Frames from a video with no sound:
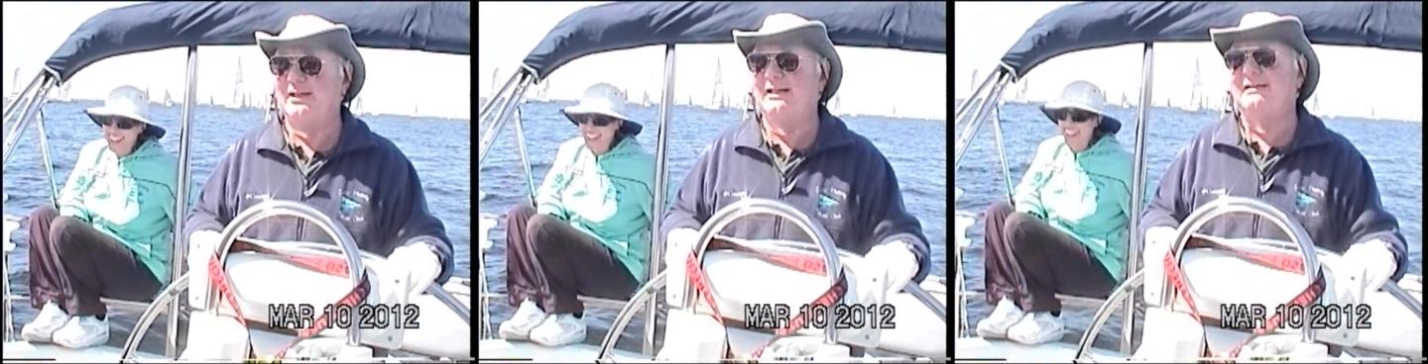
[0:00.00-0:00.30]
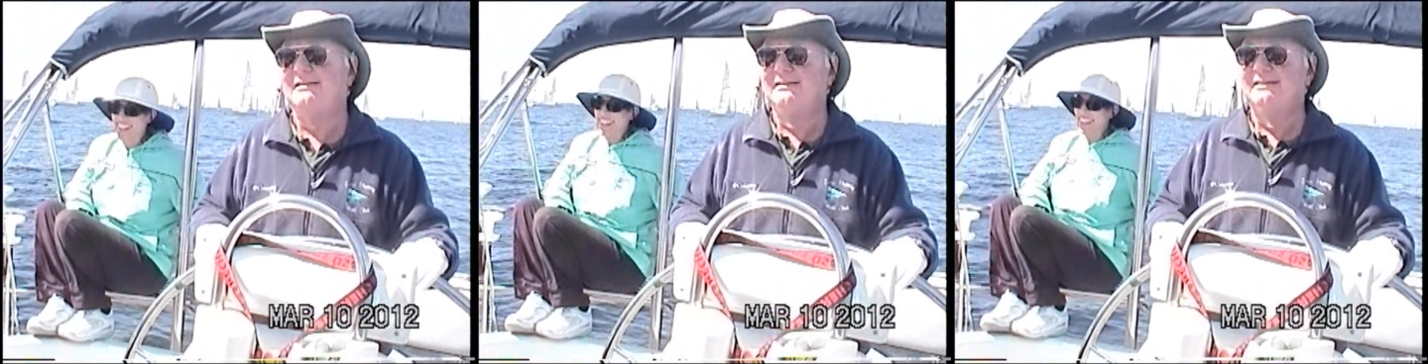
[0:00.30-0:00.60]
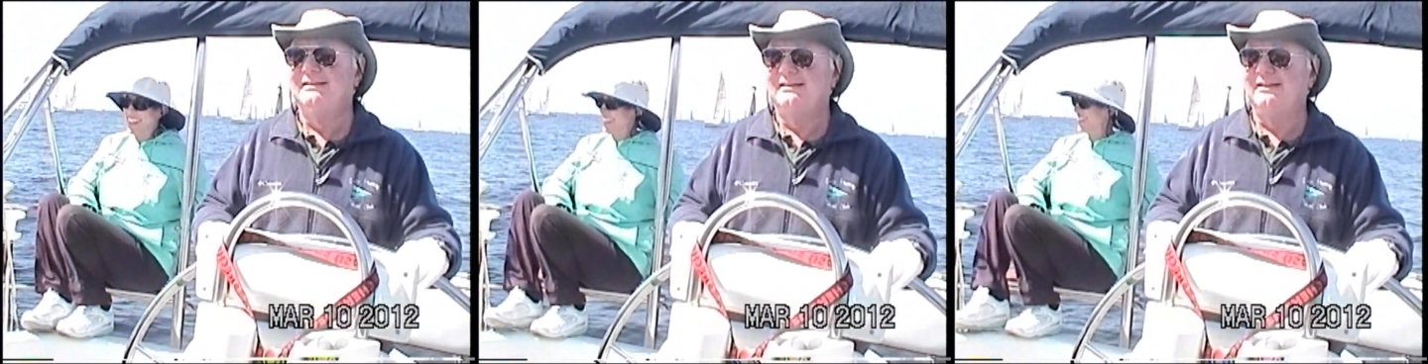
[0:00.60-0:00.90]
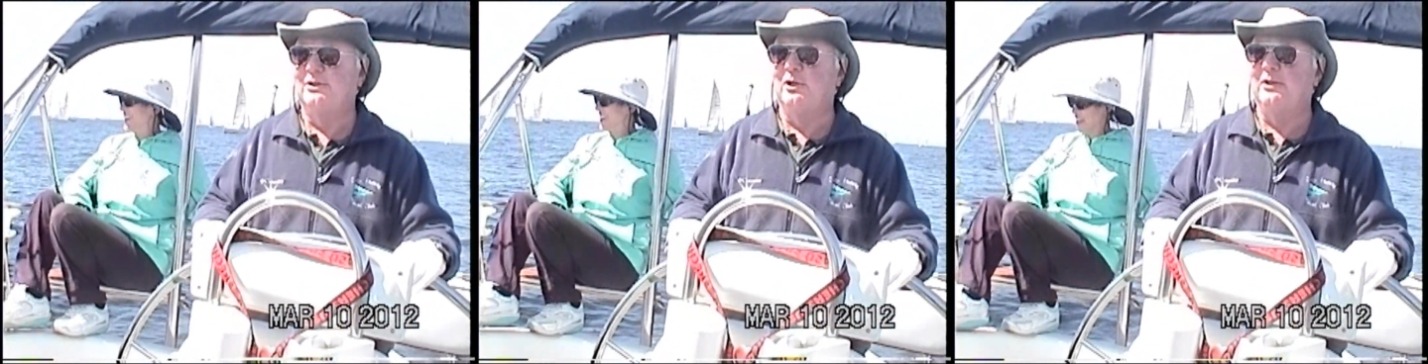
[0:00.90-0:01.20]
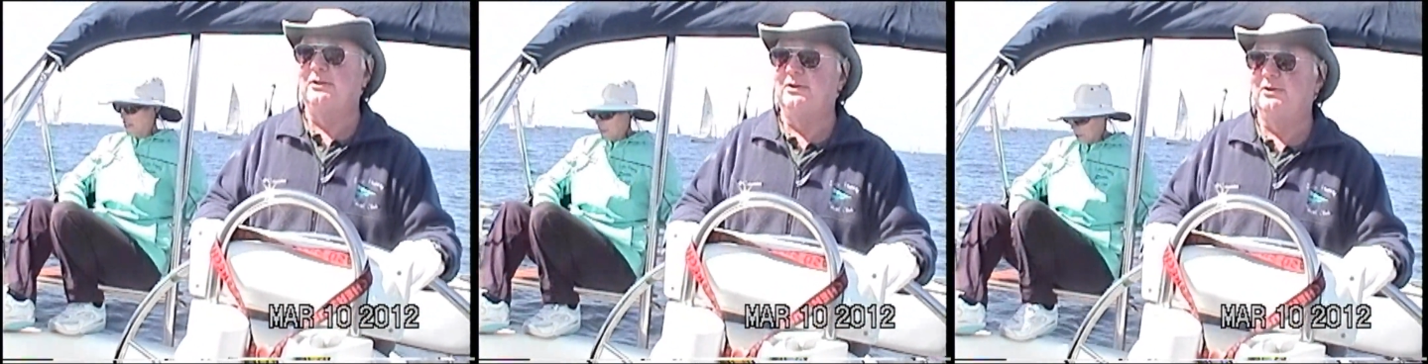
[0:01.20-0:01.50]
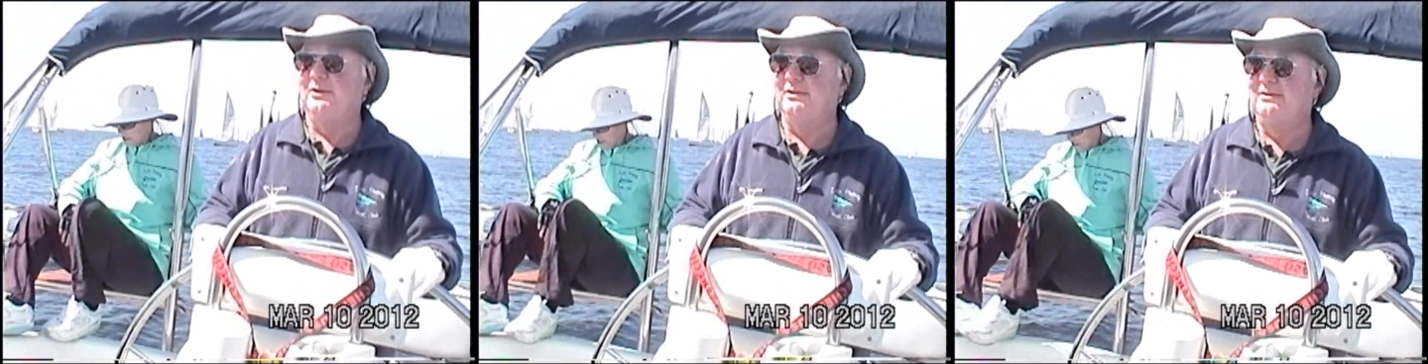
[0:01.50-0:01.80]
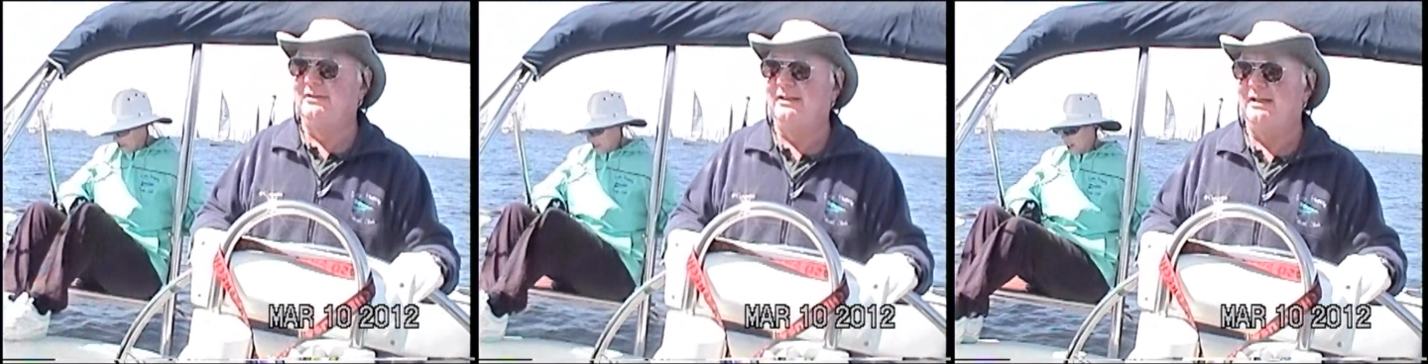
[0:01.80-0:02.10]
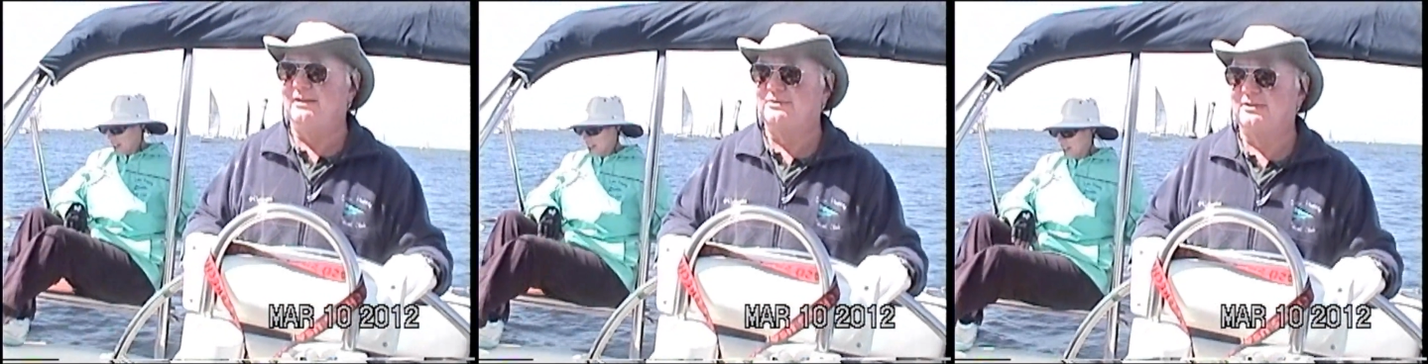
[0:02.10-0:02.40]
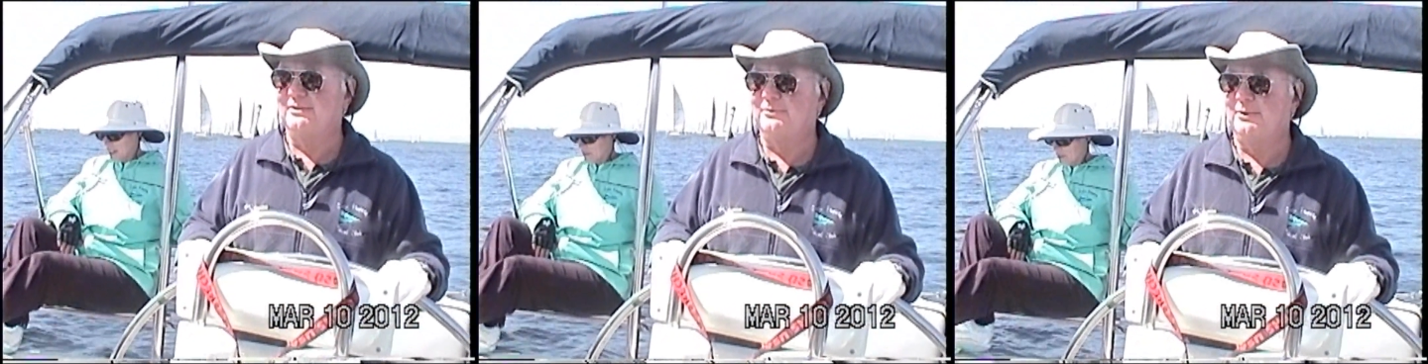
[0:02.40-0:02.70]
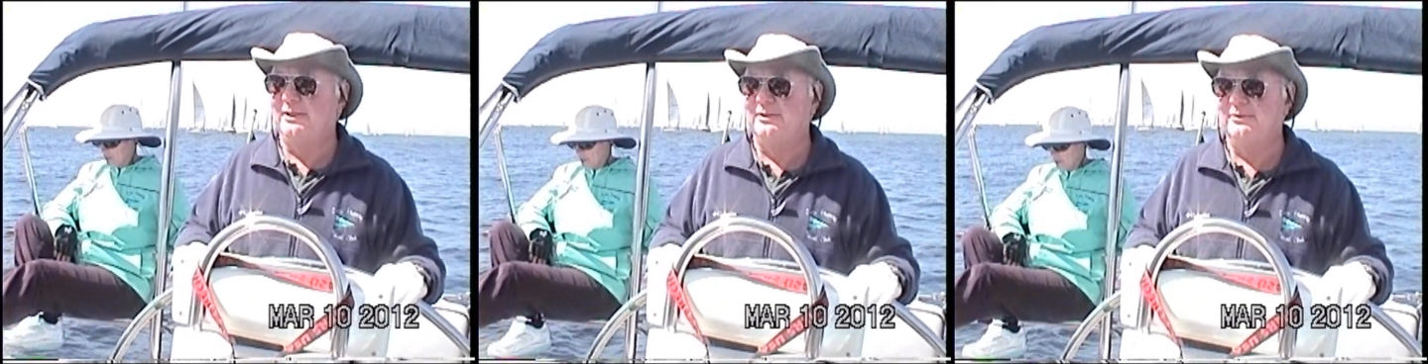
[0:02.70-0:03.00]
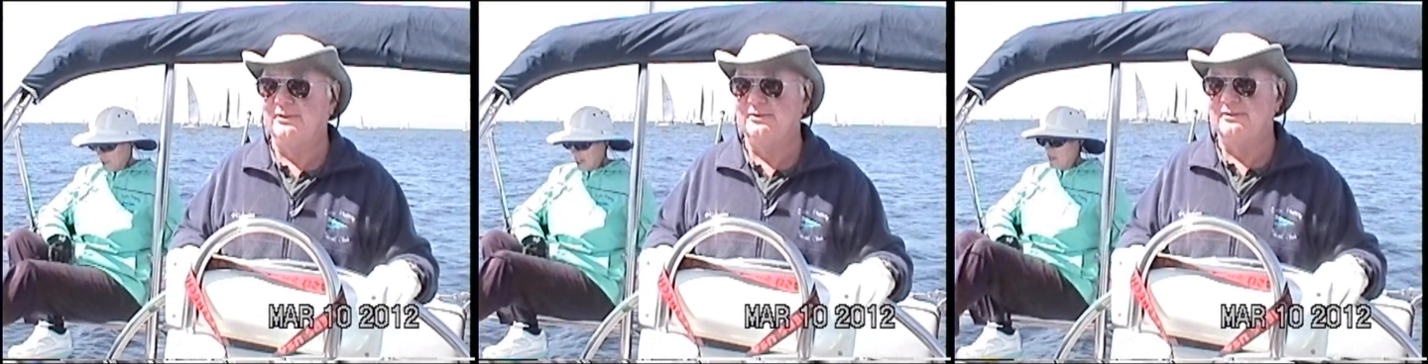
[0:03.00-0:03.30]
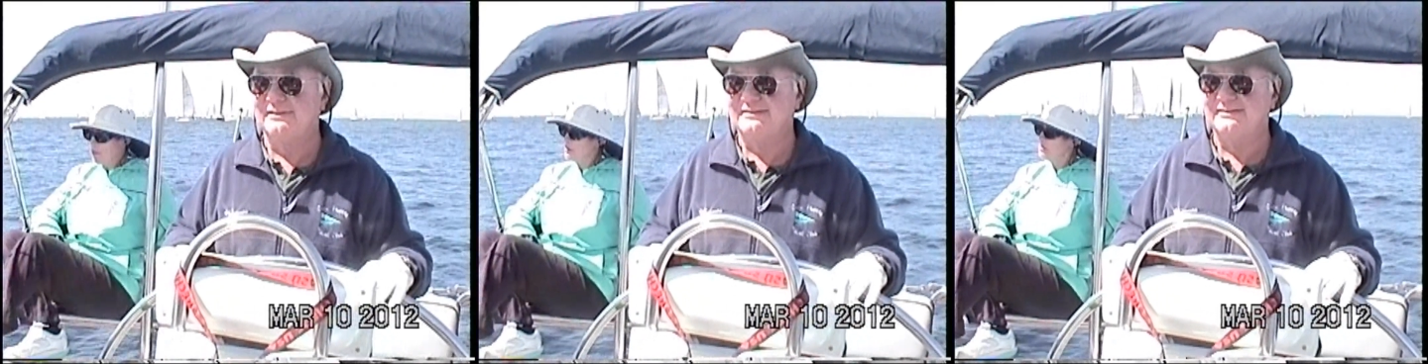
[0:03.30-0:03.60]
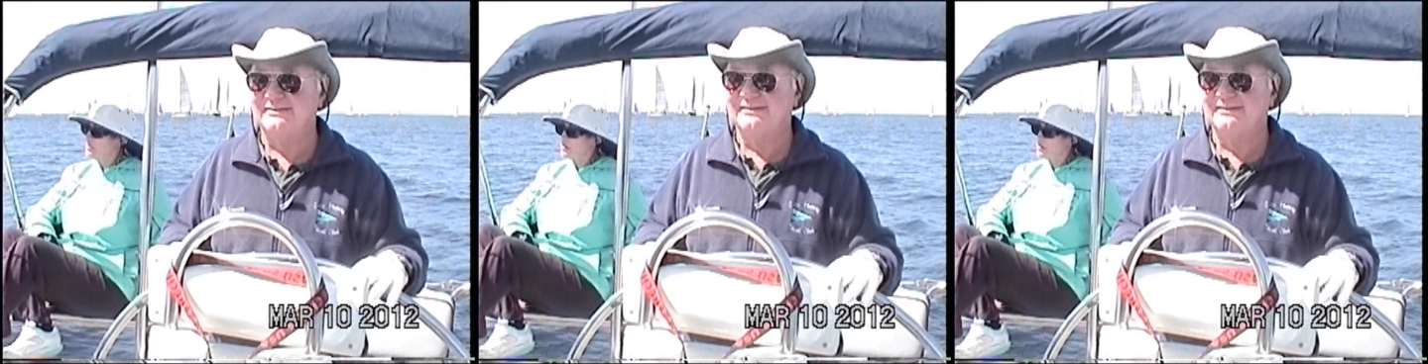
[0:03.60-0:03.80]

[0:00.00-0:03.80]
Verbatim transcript: well, they're gonna, they're gonna announce it on the radio anyway, so.